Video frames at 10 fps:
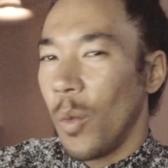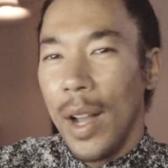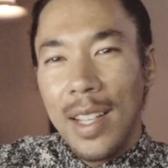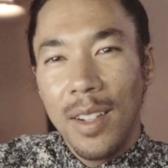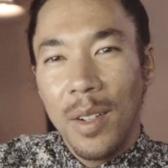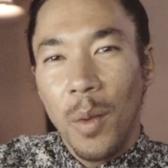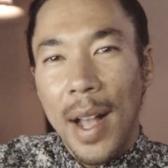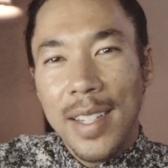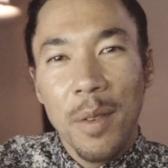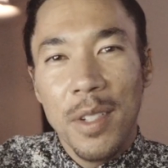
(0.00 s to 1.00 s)
why,
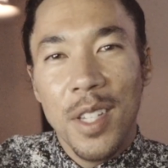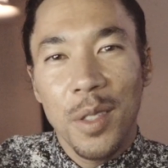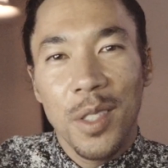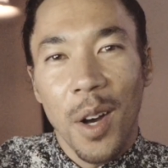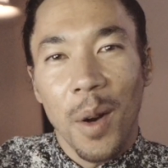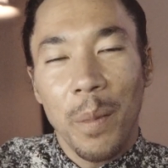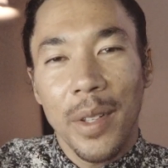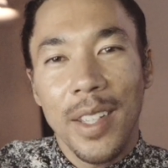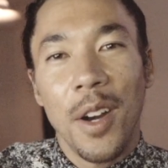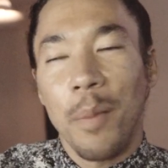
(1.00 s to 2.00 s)
why is that one so
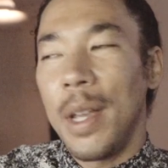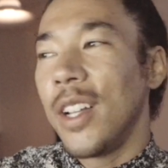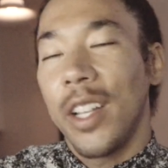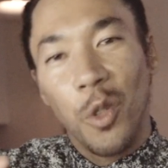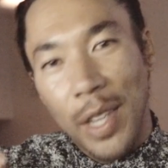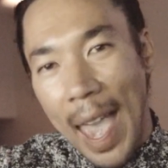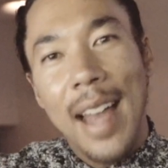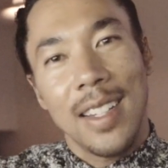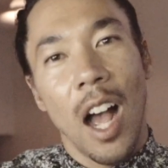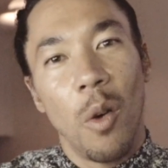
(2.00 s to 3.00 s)
dope? You know what I mean? Like you
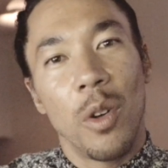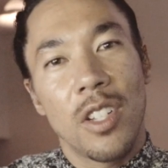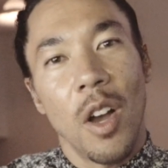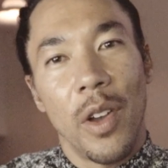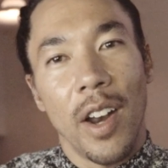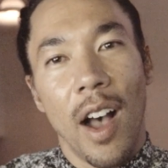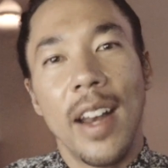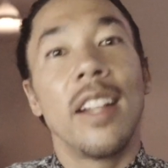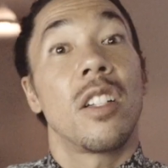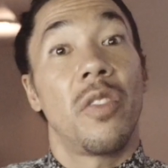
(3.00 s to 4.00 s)
can't tell what's going
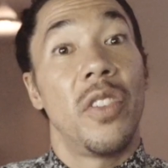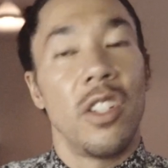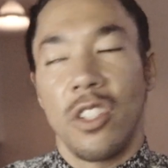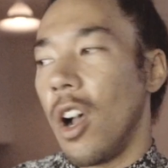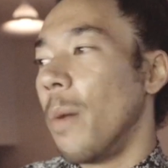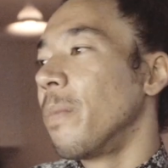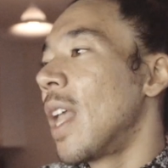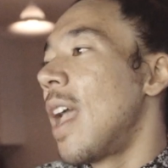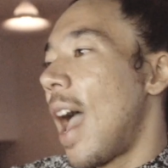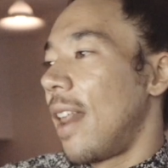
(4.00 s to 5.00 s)
on, it just feels dope.
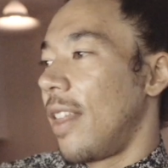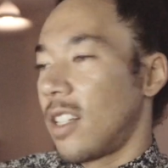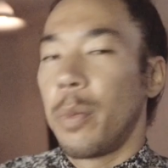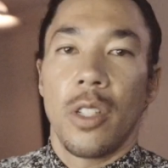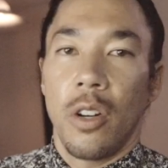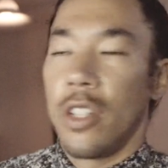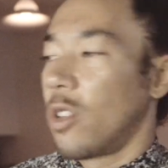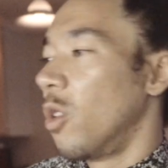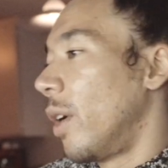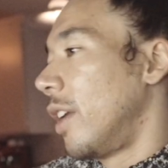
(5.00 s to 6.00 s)
And I think
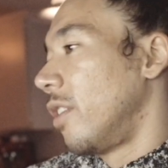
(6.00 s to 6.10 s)
is a cool way